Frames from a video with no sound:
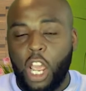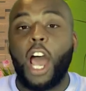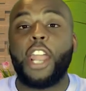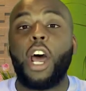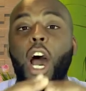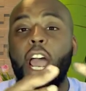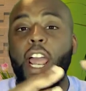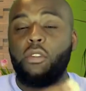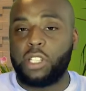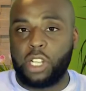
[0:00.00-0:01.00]
and
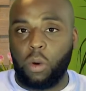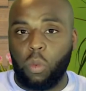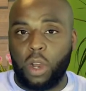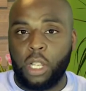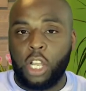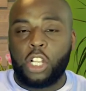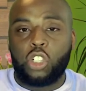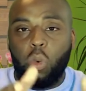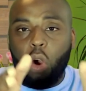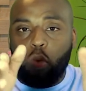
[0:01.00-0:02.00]
hiring someone to
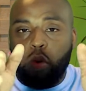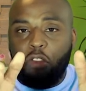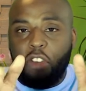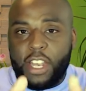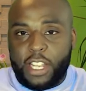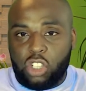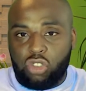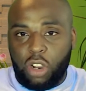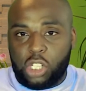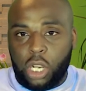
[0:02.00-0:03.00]
work within that
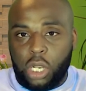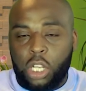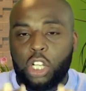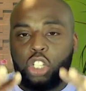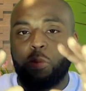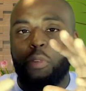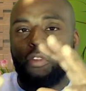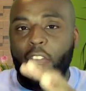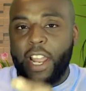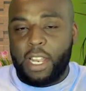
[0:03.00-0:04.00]
structure to provide that